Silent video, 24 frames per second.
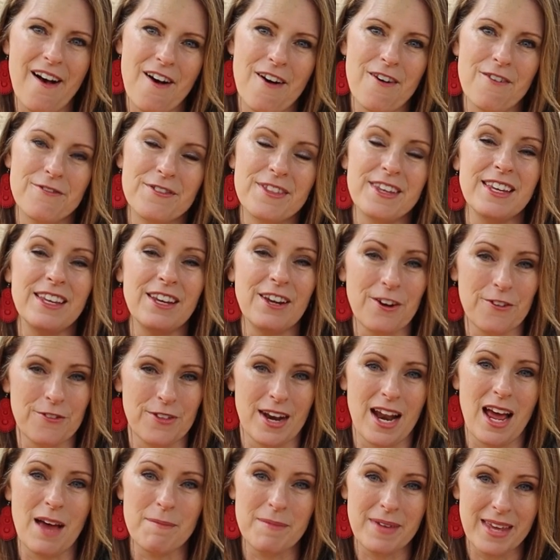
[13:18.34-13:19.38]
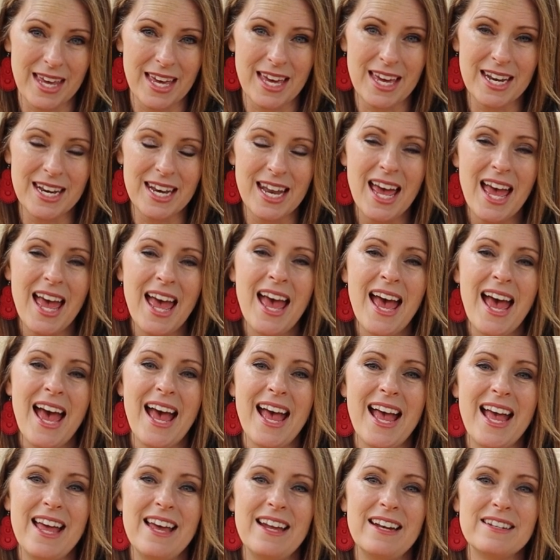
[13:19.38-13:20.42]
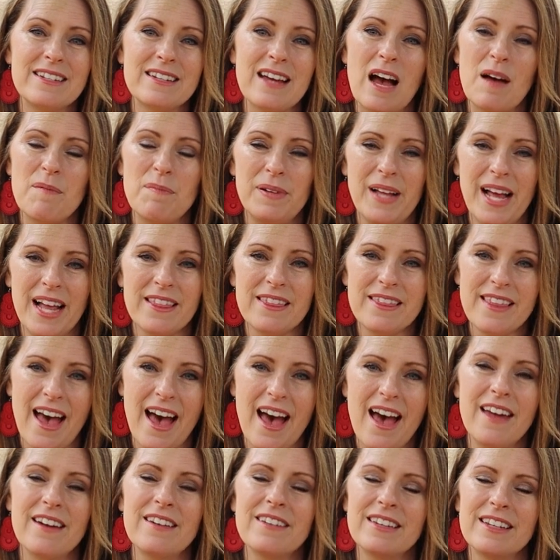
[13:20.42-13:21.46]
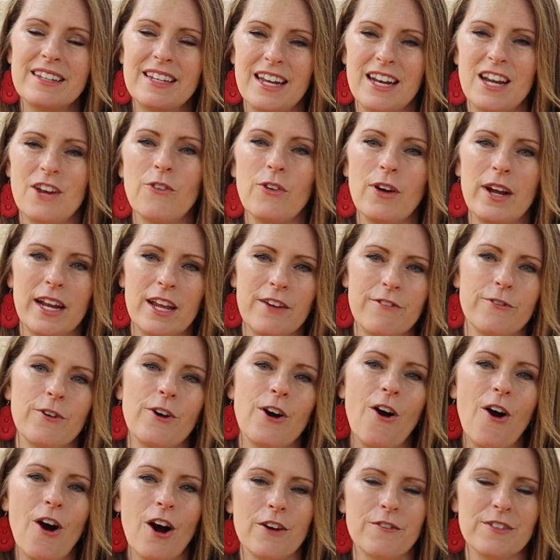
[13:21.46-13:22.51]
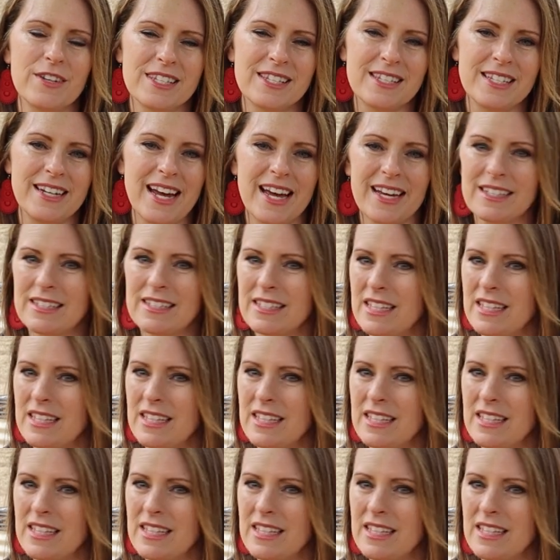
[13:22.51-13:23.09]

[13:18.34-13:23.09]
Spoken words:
of the year that I'm in, and I plant that getting ready for a harvest the next